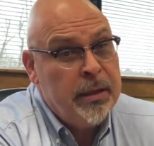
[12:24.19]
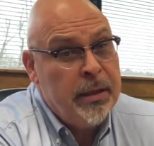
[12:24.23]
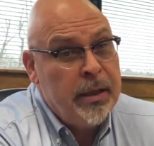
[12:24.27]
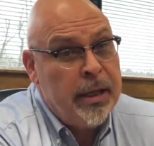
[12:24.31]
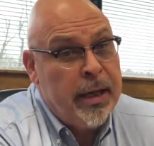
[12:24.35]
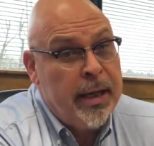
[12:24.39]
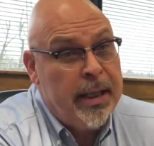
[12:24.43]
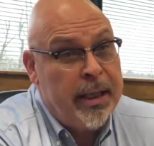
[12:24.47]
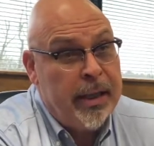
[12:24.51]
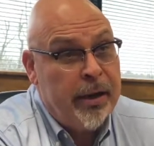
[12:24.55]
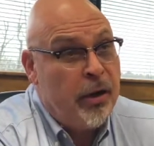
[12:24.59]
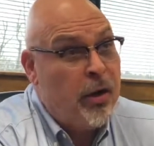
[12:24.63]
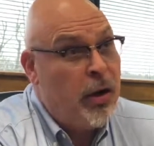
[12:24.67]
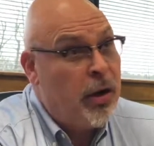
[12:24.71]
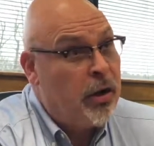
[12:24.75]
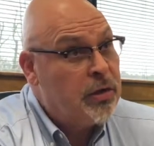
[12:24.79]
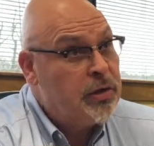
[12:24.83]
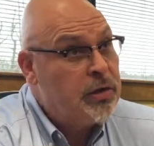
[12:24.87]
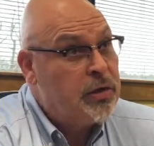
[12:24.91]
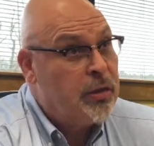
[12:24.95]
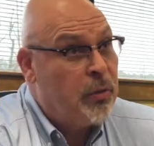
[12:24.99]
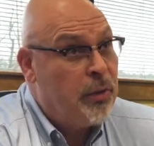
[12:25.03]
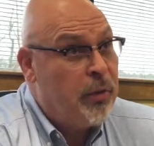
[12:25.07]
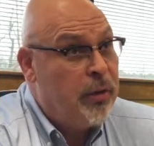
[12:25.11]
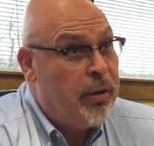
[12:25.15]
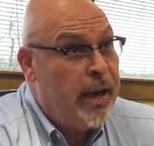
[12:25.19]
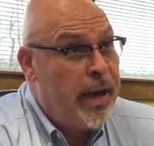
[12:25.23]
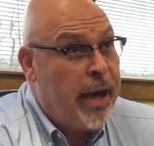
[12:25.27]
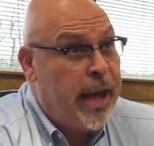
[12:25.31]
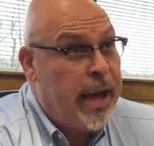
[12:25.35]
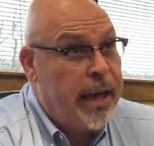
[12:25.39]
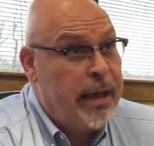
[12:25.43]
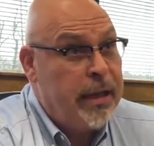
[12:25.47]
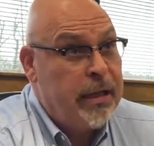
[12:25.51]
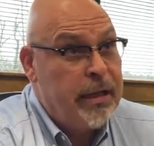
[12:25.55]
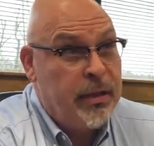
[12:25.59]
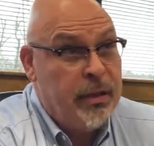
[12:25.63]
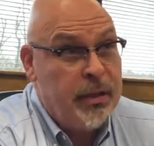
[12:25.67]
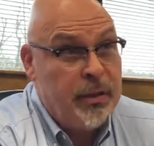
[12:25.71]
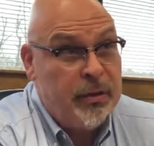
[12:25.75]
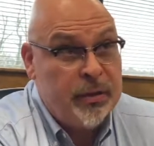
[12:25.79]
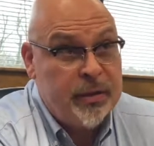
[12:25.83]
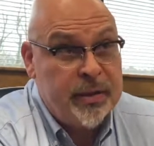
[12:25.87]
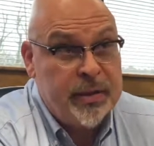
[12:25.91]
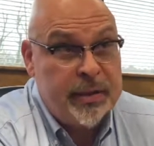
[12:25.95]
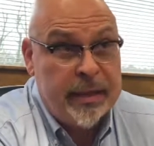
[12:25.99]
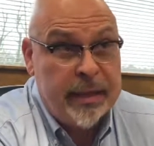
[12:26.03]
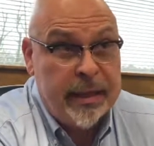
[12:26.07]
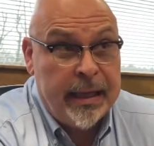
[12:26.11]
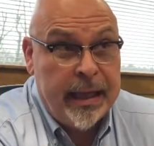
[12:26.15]
and they're also not
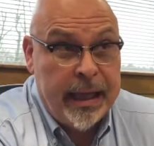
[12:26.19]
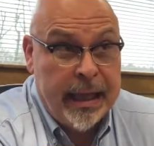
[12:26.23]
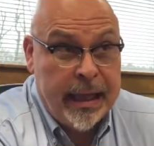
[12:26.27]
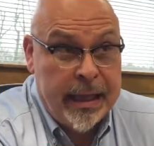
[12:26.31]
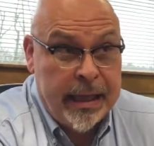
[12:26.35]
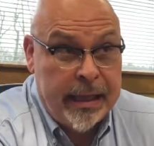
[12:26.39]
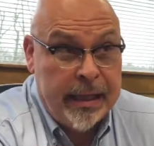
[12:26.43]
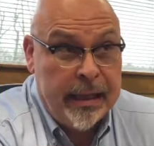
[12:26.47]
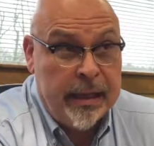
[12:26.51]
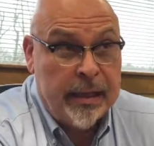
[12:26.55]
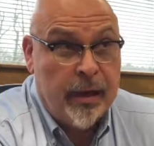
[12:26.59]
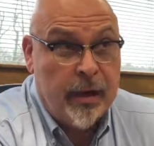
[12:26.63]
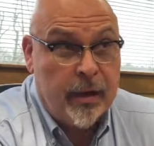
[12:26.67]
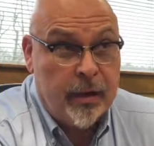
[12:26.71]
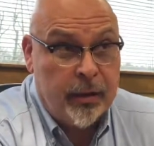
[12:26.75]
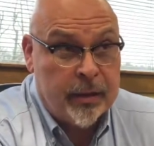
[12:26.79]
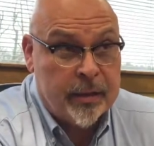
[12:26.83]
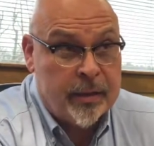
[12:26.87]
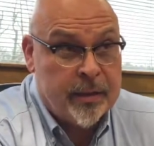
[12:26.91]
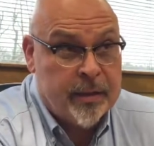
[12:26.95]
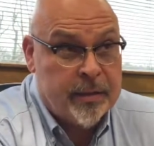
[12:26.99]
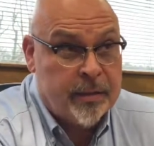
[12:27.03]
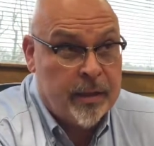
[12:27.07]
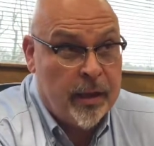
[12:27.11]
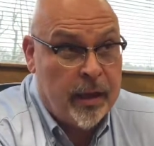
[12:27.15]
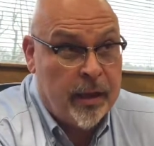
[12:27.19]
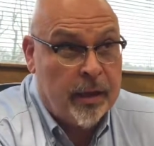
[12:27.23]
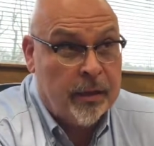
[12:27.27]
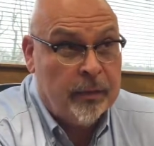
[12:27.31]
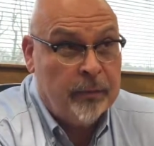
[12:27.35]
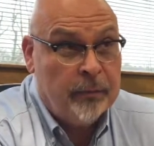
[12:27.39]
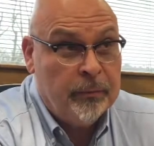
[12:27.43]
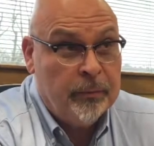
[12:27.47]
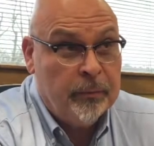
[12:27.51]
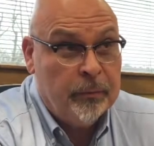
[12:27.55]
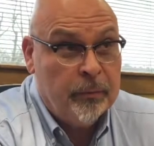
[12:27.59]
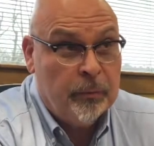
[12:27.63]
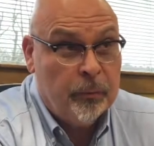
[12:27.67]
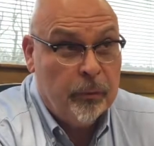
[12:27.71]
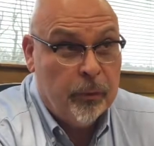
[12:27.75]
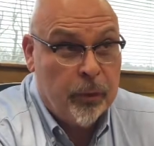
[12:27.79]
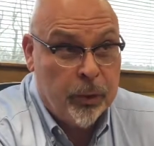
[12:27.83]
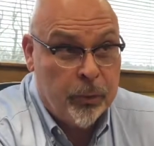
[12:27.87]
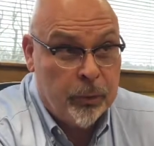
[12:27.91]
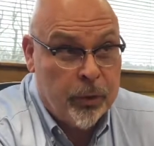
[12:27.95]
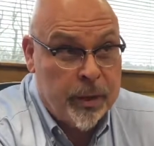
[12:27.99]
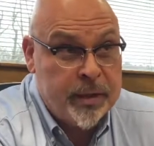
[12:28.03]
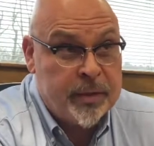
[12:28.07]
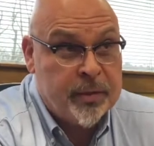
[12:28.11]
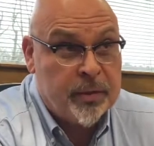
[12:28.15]
using any Arkansas wood
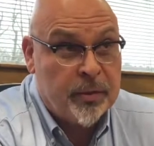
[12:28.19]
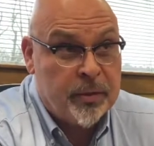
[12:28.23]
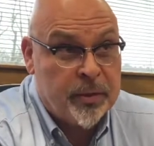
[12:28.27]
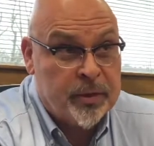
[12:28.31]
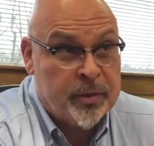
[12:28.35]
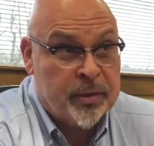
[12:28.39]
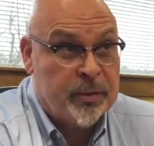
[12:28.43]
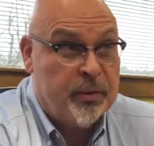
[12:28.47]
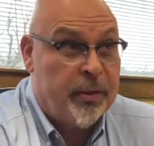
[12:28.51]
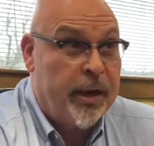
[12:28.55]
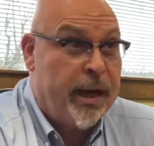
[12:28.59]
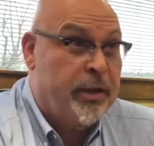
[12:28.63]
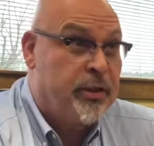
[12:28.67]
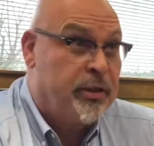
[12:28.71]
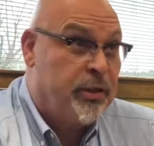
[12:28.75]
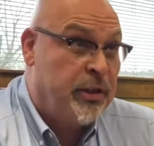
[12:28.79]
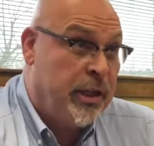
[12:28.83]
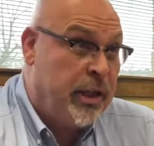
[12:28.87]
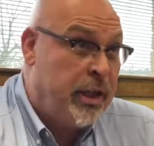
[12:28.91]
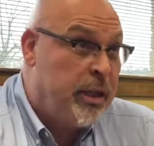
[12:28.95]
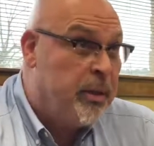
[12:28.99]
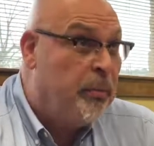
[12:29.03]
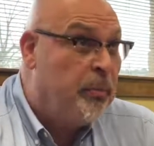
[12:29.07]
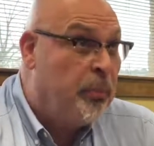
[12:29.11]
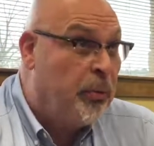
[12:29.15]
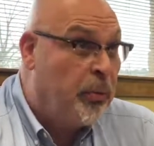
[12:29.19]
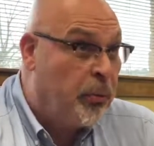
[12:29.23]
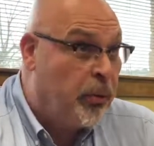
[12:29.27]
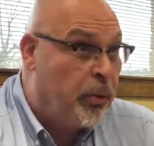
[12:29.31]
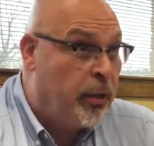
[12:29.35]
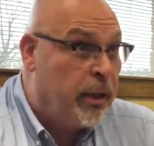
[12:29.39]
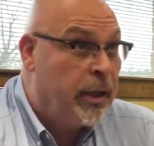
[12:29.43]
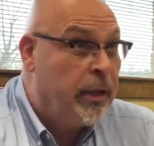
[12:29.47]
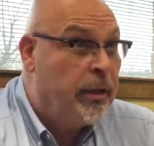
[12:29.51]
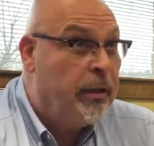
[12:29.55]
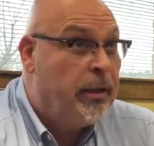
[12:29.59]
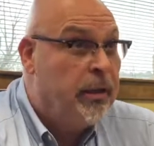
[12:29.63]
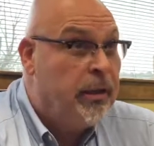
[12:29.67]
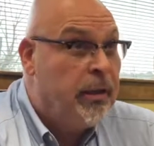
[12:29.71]
resources. They're actually importing.